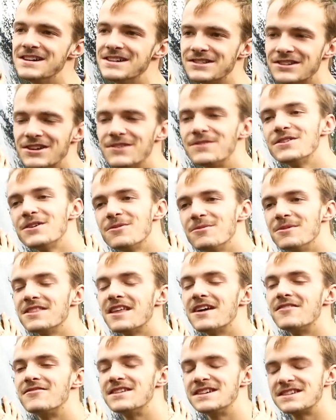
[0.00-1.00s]
So if you don't want
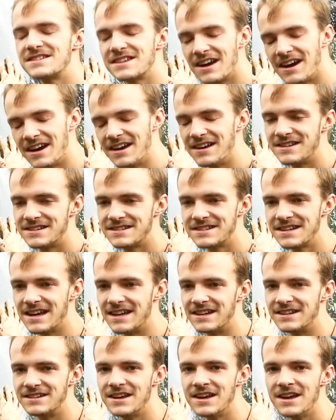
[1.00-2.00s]
that risk, I
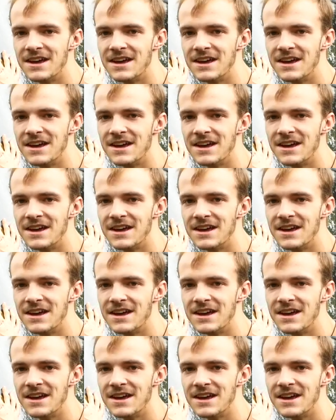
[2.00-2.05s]
understand.